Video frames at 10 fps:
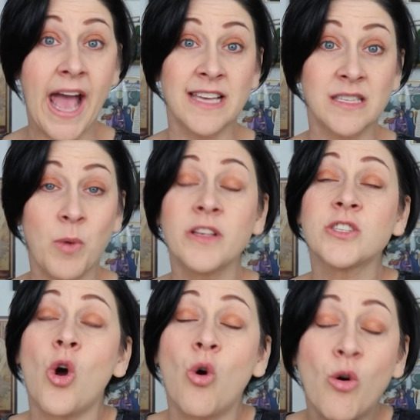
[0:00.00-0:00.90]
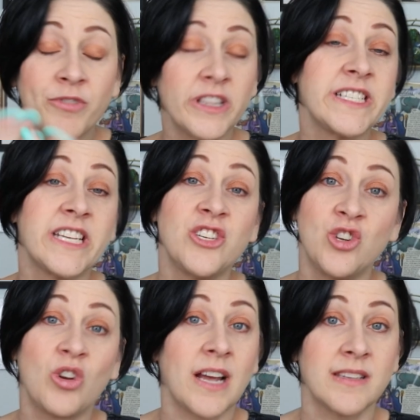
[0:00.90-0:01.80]
as well as hopefully
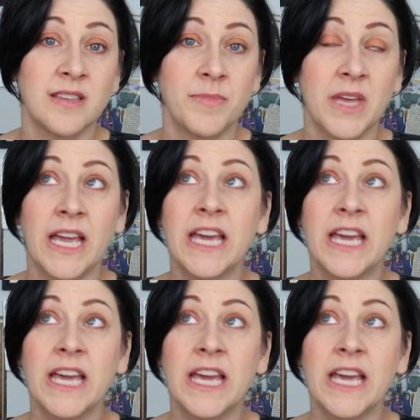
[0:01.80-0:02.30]
teach you guys something.